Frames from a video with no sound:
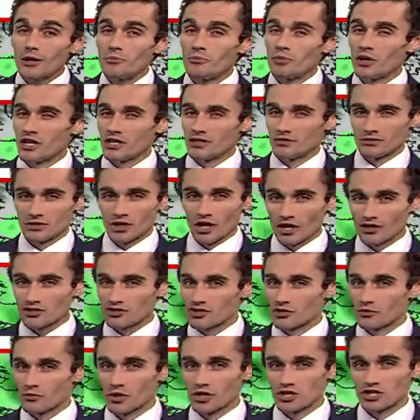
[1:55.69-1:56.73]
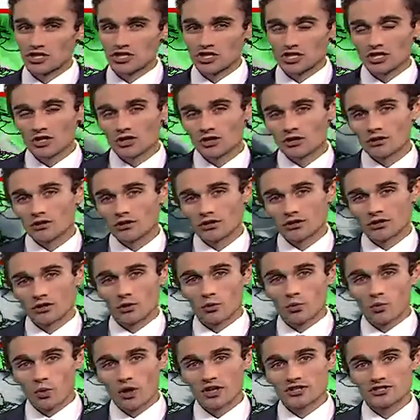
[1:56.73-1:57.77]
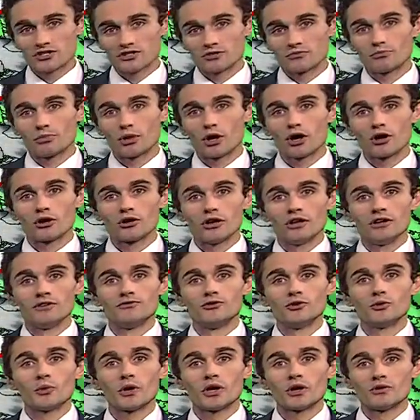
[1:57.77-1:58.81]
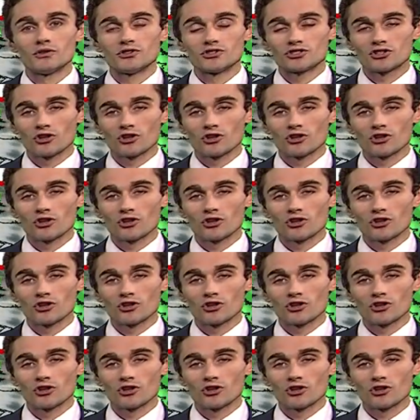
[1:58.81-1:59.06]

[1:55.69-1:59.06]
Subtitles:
but not so much here in the western part of New England.